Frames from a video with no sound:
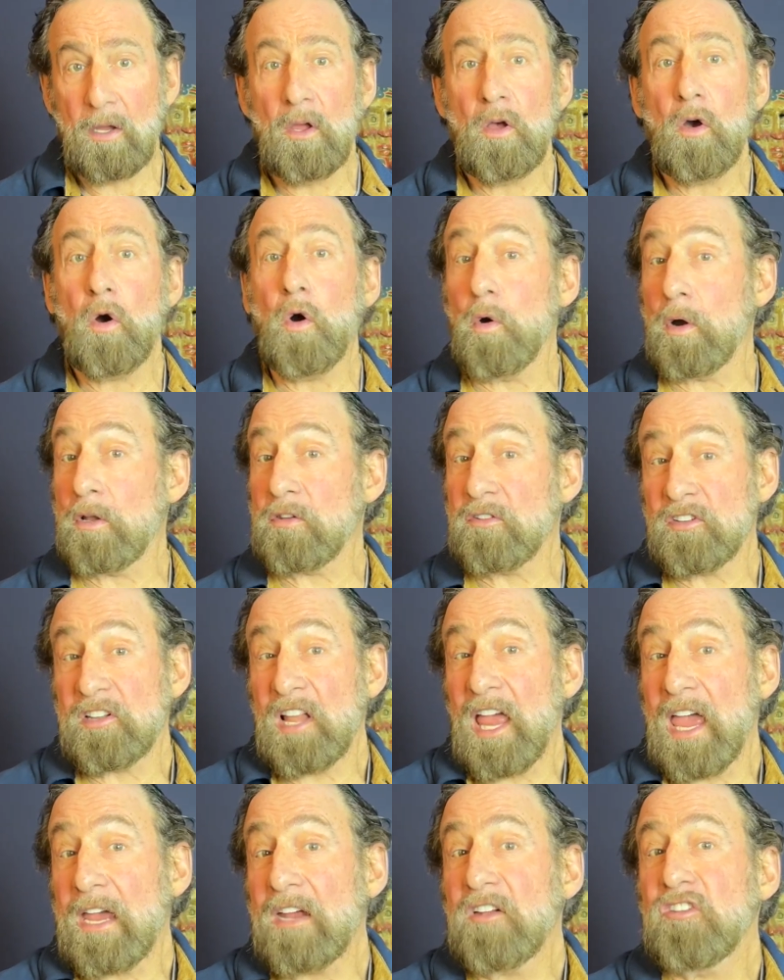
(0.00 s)
Or in
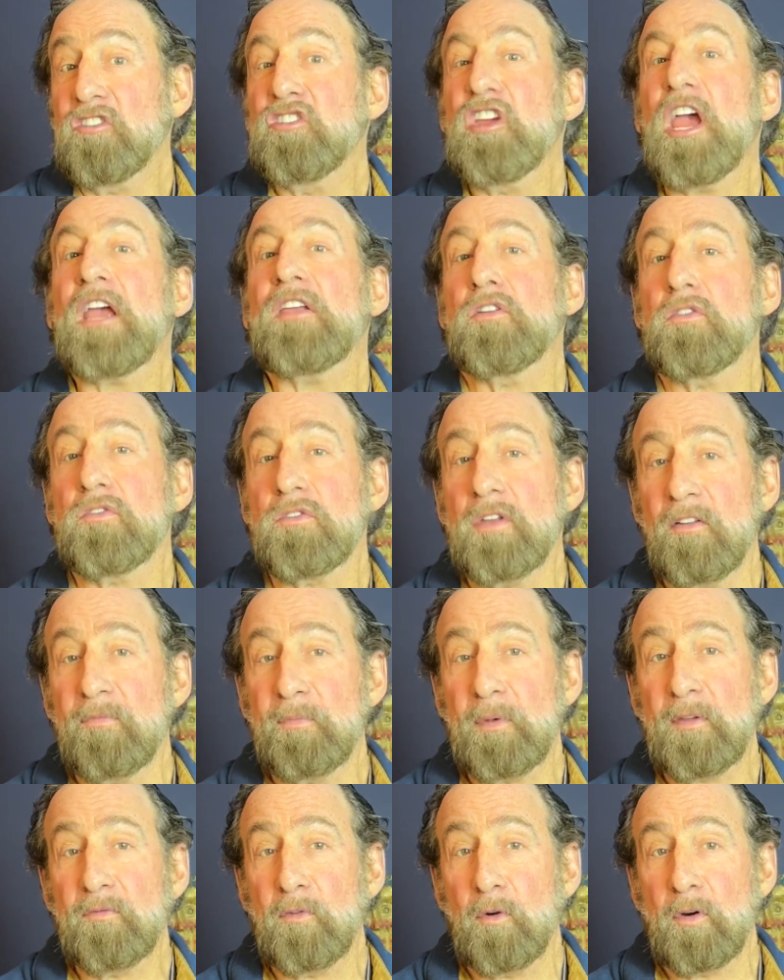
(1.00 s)
slang, check yourself
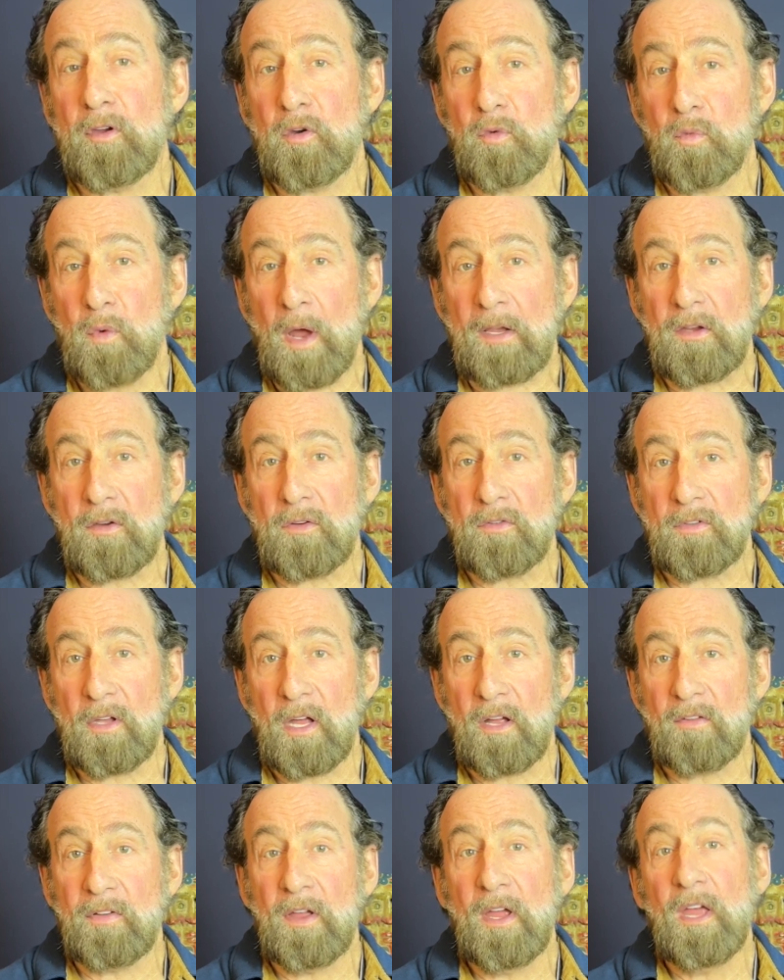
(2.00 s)
before you wreck
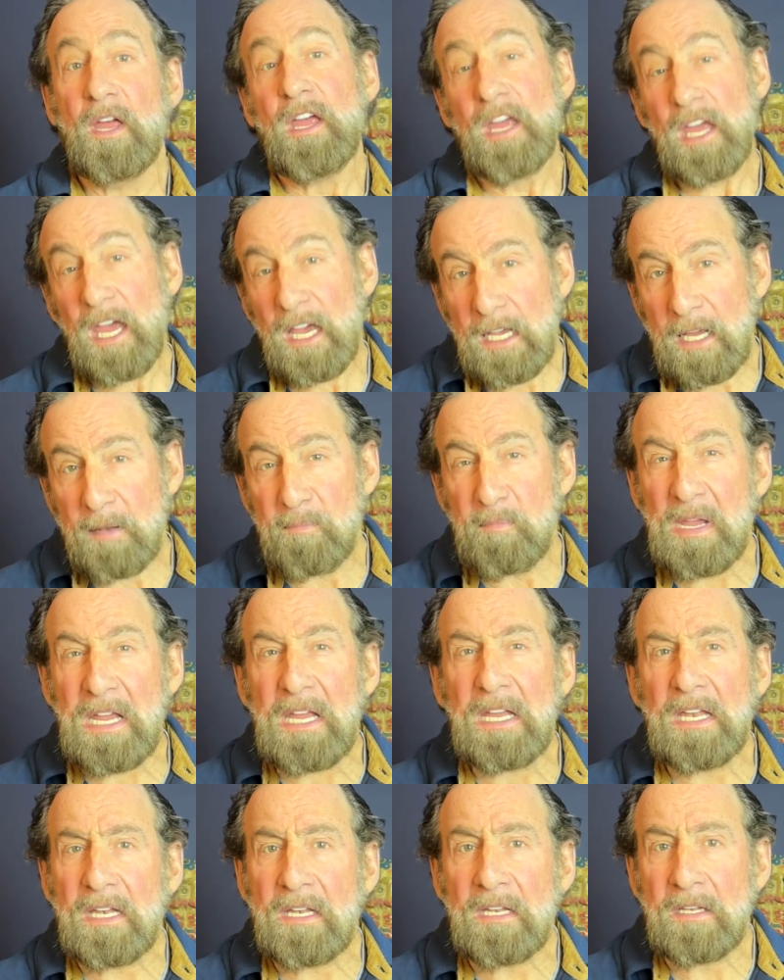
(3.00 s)
yourself. It can
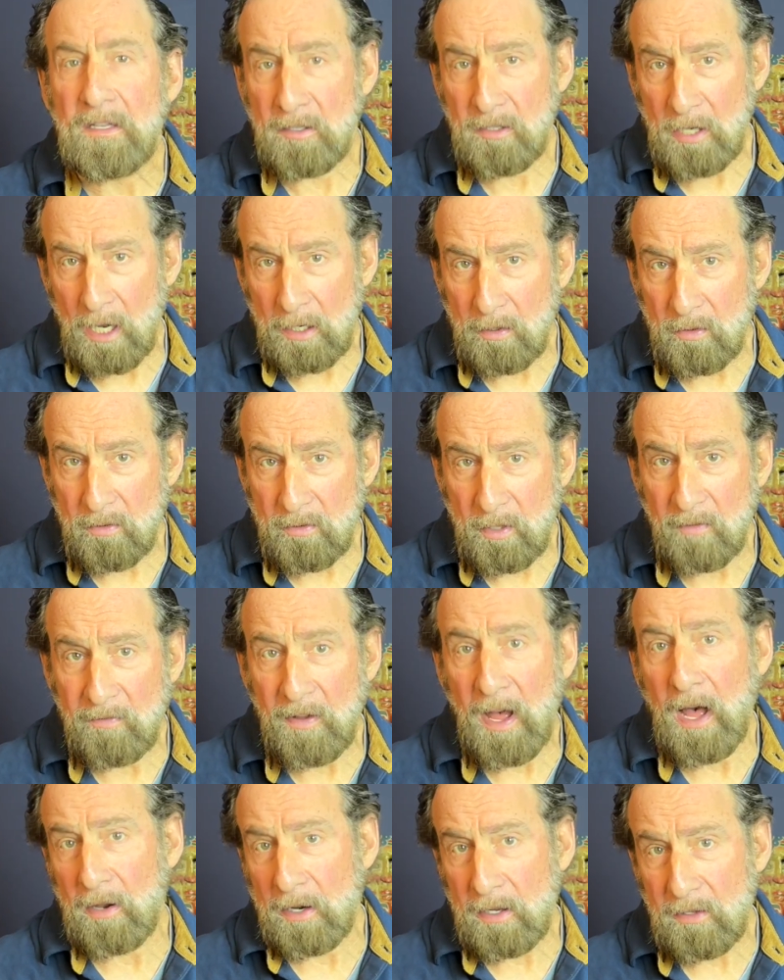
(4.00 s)
mean check yourself
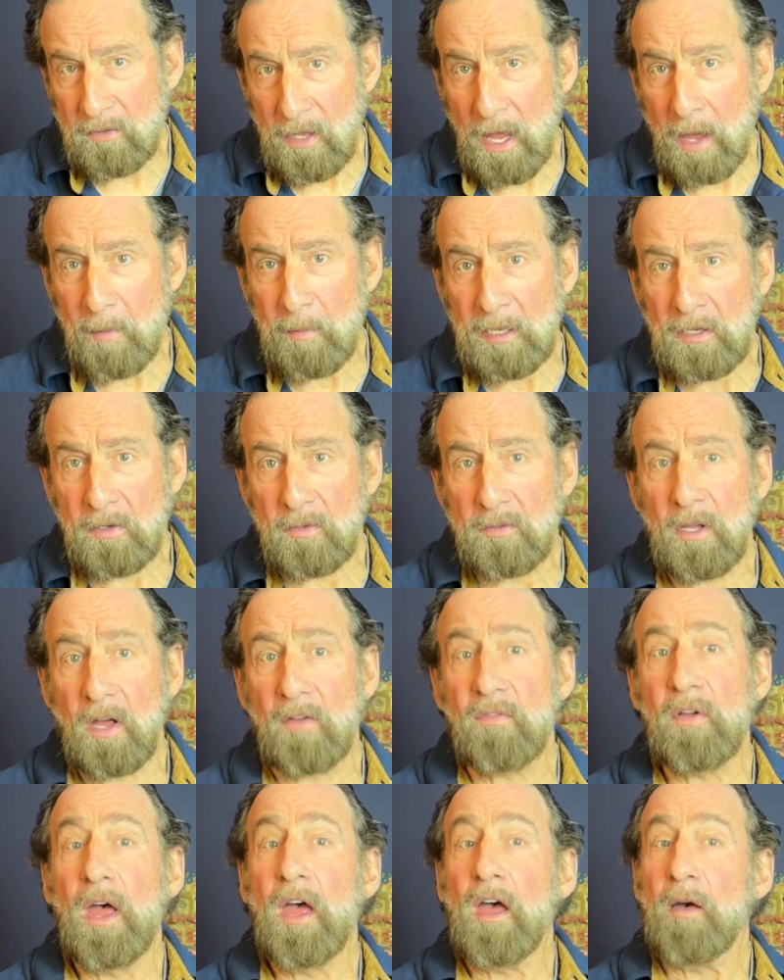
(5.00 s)
out, examine
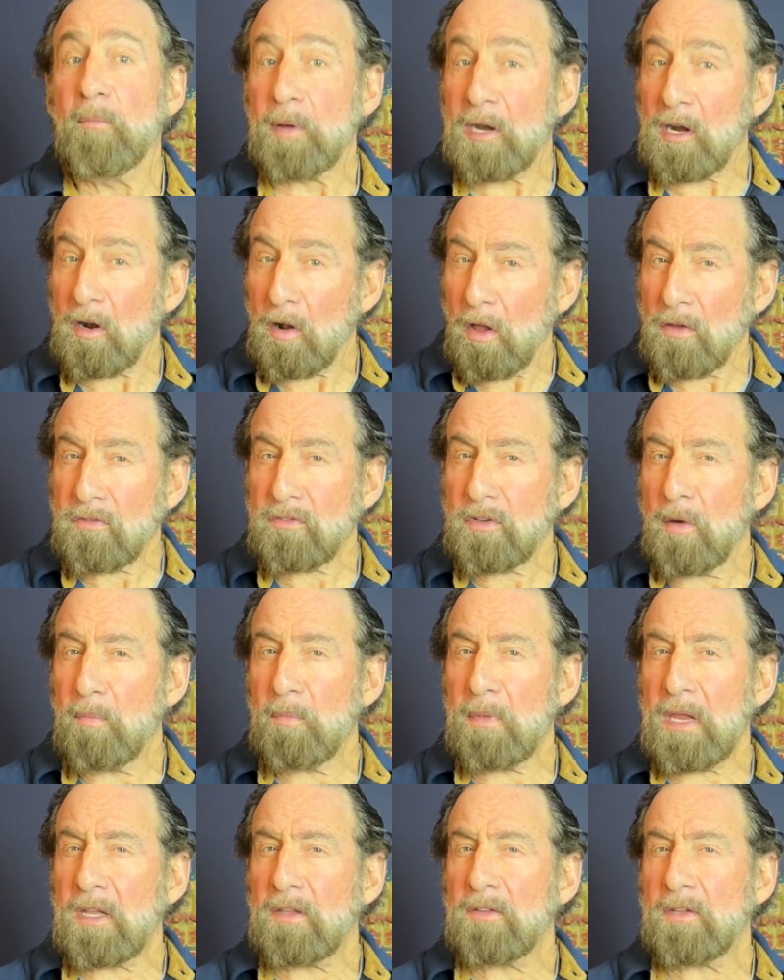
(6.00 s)
yourself, but it also
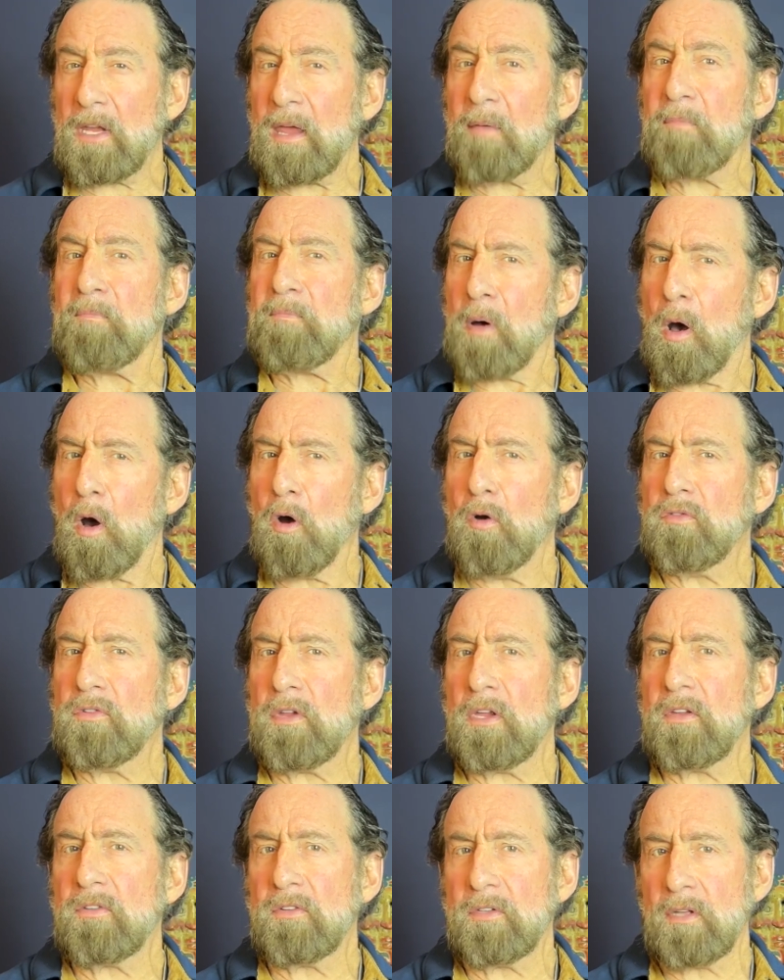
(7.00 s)
means
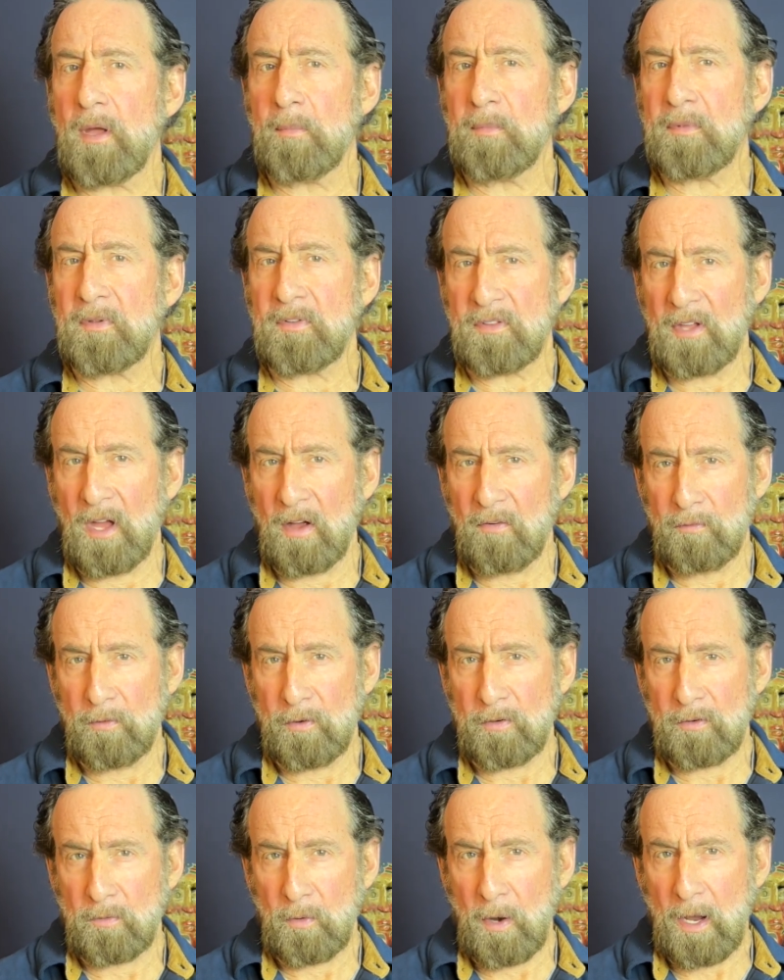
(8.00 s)
imposing some
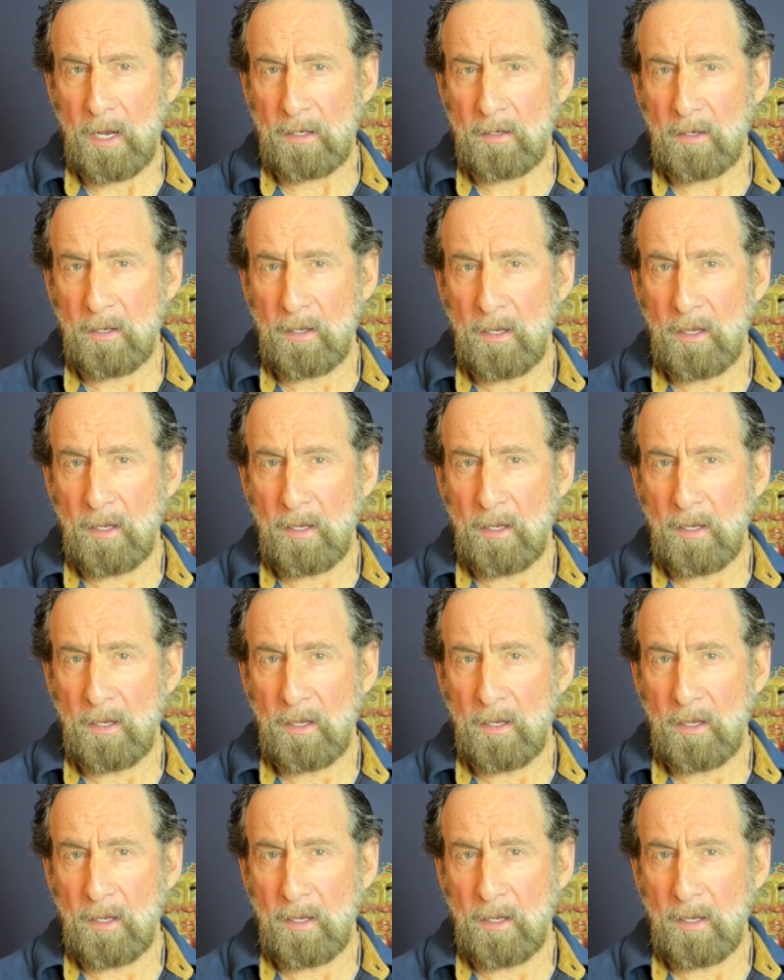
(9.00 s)
self-restraint.